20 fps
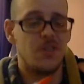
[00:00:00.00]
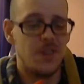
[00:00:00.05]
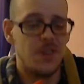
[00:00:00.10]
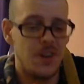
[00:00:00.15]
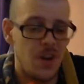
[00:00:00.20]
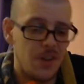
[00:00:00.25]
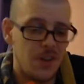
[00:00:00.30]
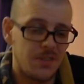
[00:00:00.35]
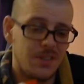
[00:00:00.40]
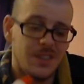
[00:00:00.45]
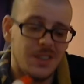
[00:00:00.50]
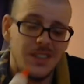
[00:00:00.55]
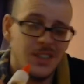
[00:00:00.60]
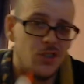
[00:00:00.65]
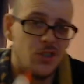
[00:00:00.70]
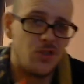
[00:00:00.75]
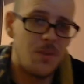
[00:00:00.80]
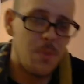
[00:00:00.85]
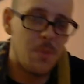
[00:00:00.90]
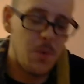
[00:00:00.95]
the nozzle, you
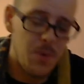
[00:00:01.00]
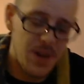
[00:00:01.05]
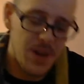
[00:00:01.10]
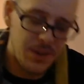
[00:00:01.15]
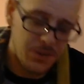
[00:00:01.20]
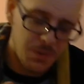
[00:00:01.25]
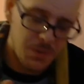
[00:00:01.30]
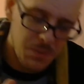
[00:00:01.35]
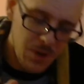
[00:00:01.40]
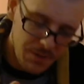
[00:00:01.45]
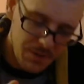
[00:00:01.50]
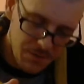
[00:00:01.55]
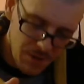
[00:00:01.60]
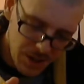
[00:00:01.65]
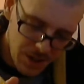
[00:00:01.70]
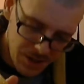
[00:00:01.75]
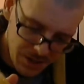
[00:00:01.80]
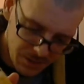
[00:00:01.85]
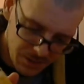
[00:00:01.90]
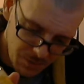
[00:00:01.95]
drip away. So we've got a freshly